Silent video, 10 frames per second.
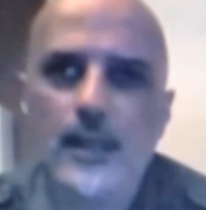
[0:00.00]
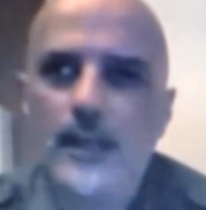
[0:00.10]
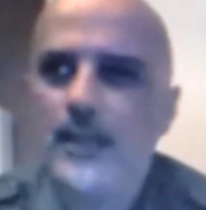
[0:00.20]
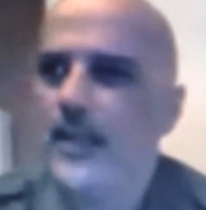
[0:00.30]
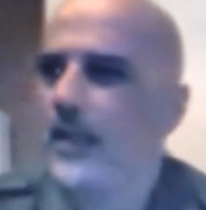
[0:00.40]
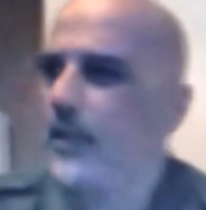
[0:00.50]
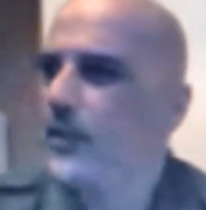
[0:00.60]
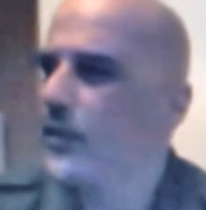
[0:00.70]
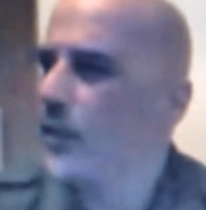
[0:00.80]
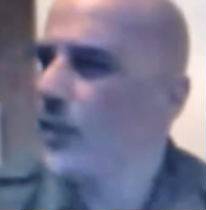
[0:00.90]
This thing
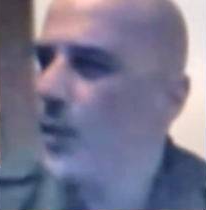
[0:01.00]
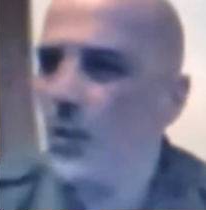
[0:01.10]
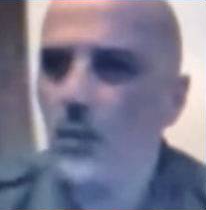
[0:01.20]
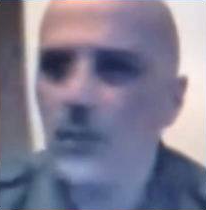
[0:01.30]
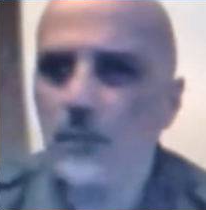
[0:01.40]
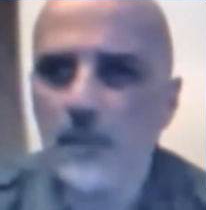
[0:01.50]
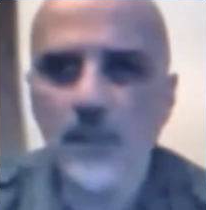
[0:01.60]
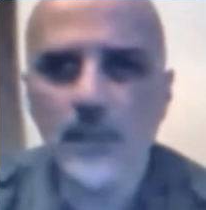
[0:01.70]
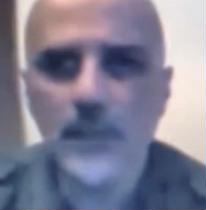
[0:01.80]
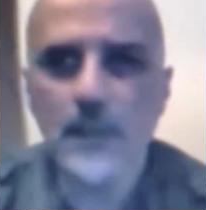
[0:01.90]
is so
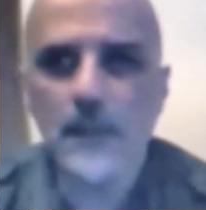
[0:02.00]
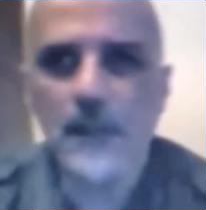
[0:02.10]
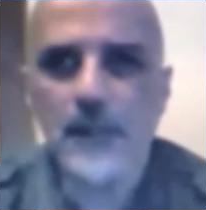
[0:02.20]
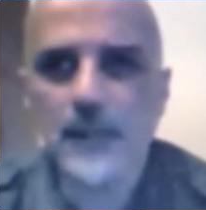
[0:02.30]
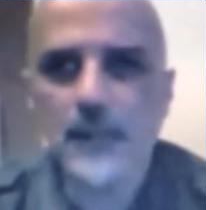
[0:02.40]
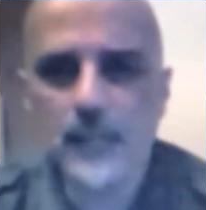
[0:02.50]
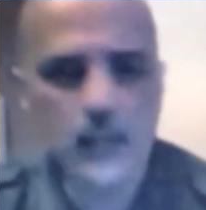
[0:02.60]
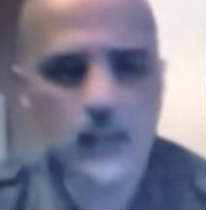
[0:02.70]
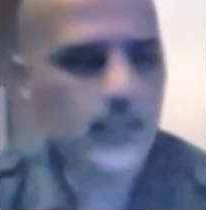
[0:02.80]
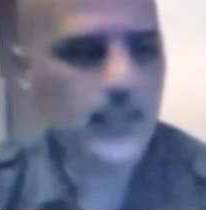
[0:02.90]
multifaceted.
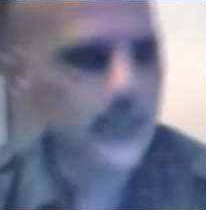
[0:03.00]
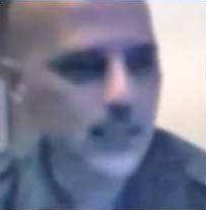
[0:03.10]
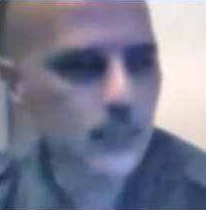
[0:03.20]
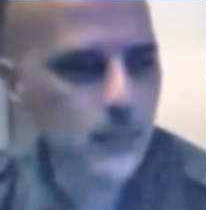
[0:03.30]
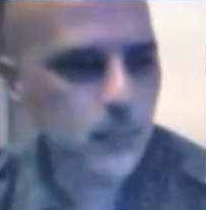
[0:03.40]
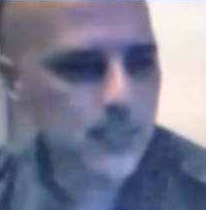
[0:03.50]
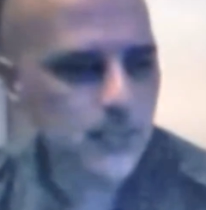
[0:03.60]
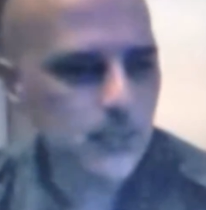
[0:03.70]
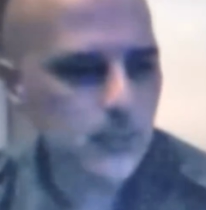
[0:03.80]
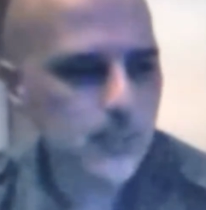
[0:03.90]
I talk it as like a Rubik's
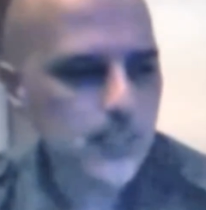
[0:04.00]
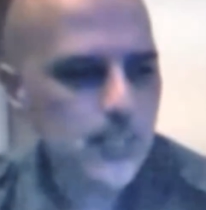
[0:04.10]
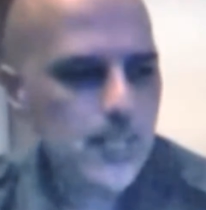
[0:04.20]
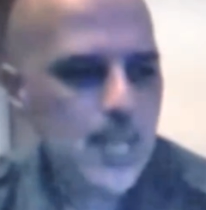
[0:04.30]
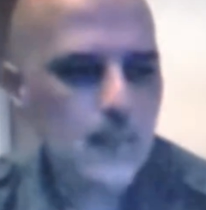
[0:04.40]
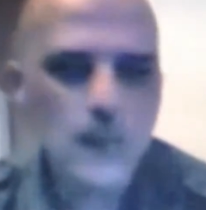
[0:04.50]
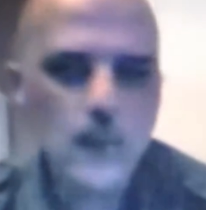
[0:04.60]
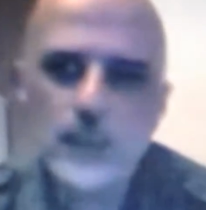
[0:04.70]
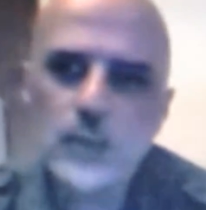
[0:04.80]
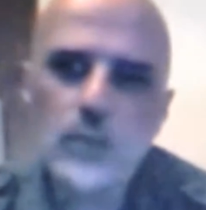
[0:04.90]
Cube, and
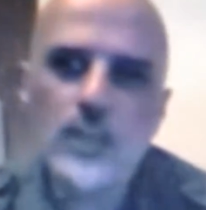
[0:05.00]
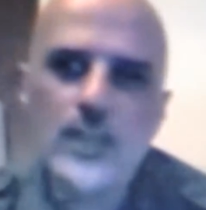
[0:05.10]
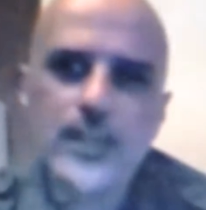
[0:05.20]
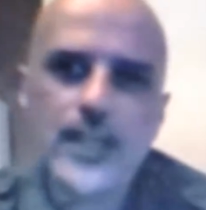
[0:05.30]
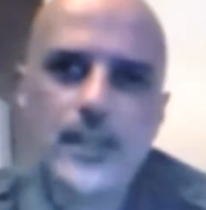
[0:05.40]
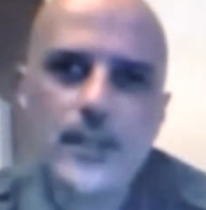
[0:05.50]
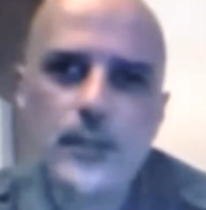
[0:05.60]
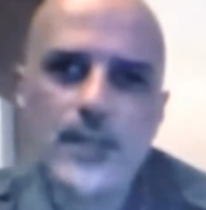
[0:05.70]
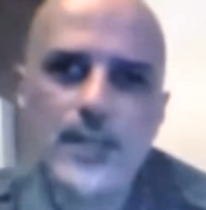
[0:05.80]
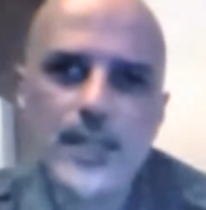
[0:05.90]
of which you can only see
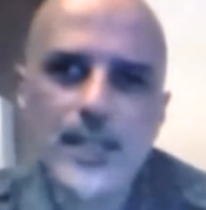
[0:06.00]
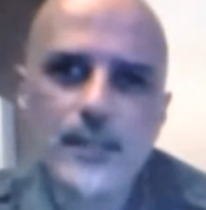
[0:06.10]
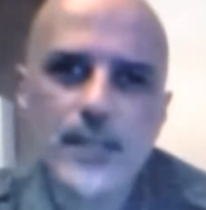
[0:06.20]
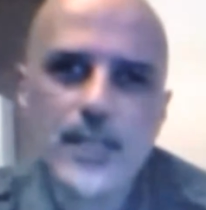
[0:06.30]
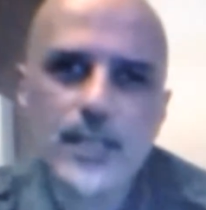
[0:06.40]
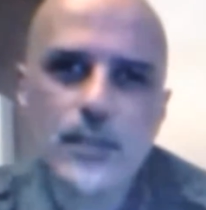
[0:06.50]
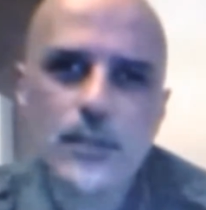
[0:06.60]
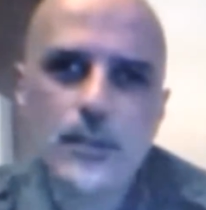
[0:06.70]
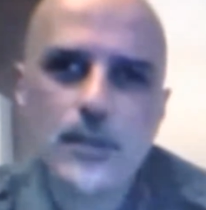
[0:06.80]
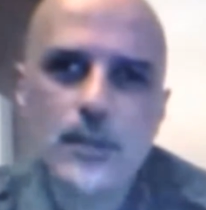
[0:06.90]
3 sides of any
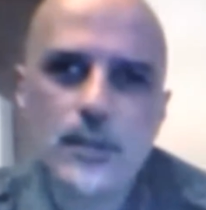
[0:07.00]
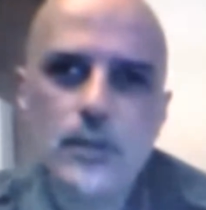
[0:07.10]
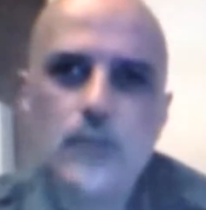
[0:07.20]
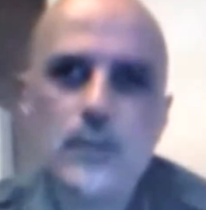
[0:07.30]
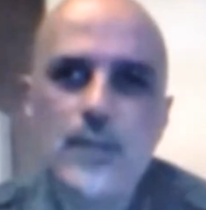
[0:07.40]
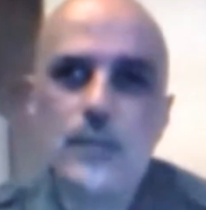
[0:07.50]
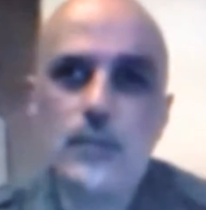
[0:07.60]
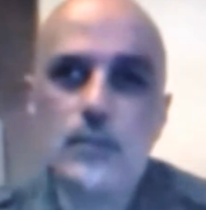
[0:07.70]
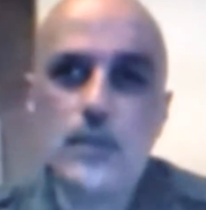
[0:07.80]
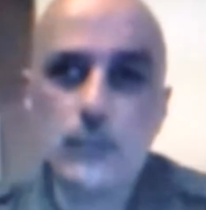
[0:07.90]
cube. So you've got to
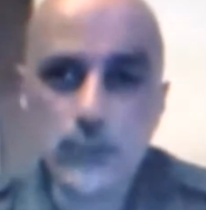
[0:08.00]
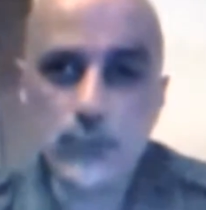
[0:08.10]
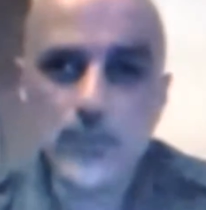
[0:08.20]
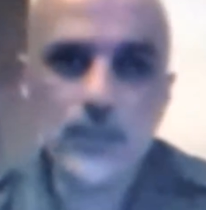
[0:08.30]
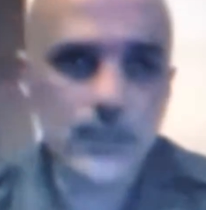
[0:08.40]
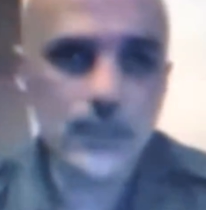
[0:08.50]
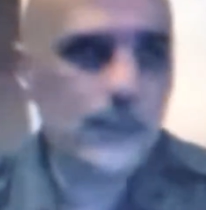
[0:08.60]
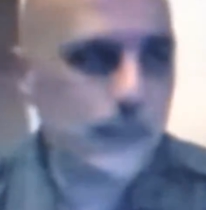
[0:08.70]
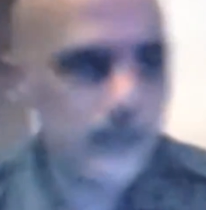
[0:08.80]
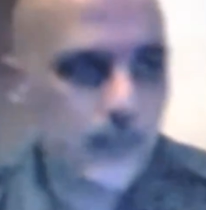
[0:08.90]
do some real